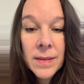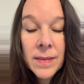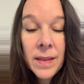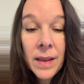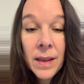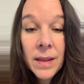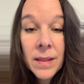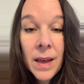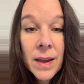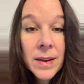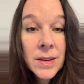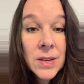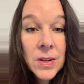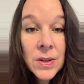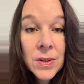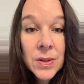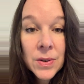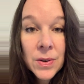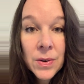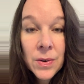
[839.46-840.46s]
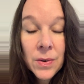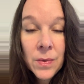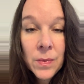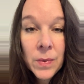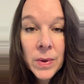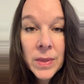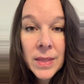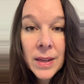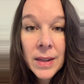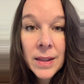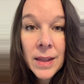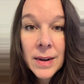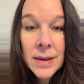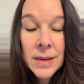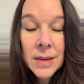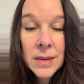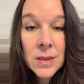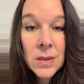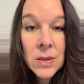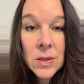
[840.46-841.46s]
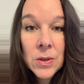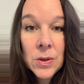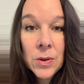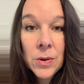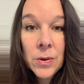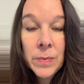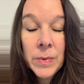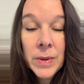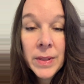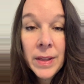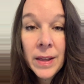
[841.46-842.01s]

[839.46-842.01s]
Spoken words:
they like to do, what they like to consume. Do